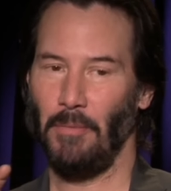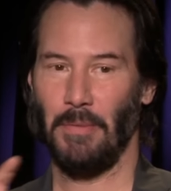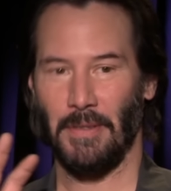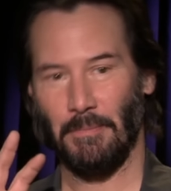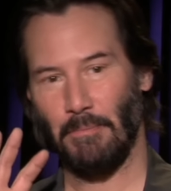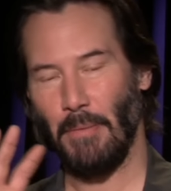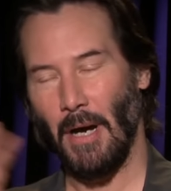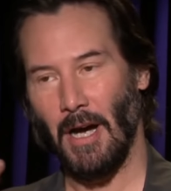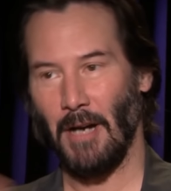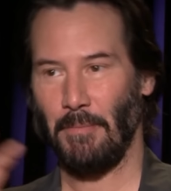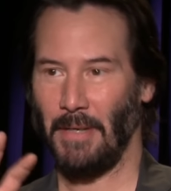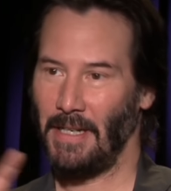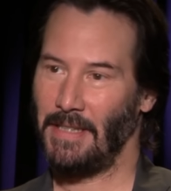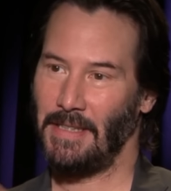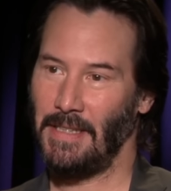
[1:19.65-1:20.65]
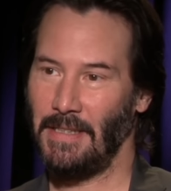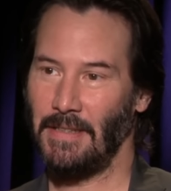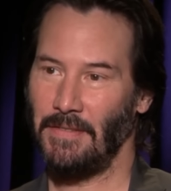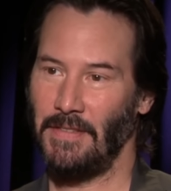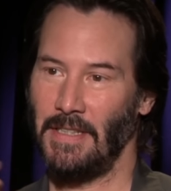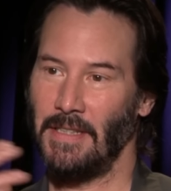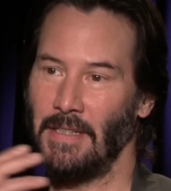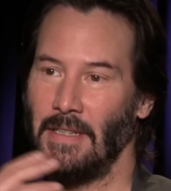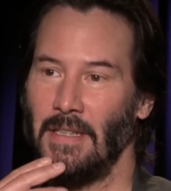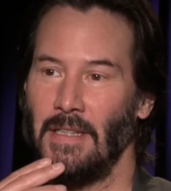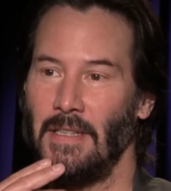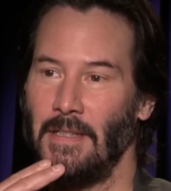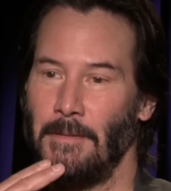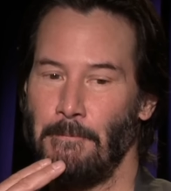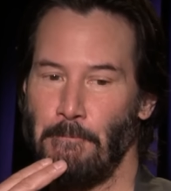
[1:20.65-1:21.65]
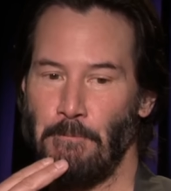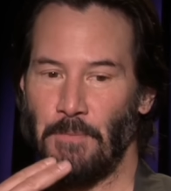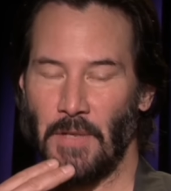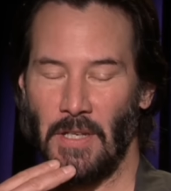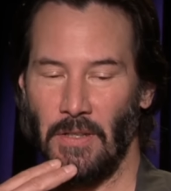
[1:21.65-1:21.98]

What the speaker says: and pop idea of it. Mm-hmm.